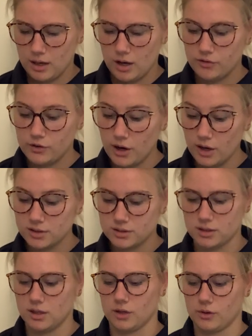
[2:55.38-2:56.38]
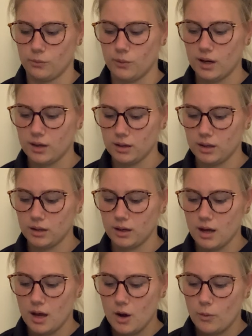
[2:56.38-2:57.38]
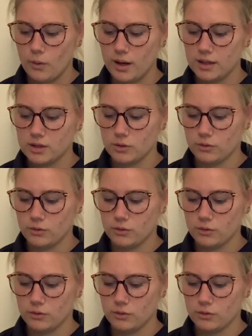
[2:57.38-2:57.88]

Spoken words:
"Of course not. Where are you,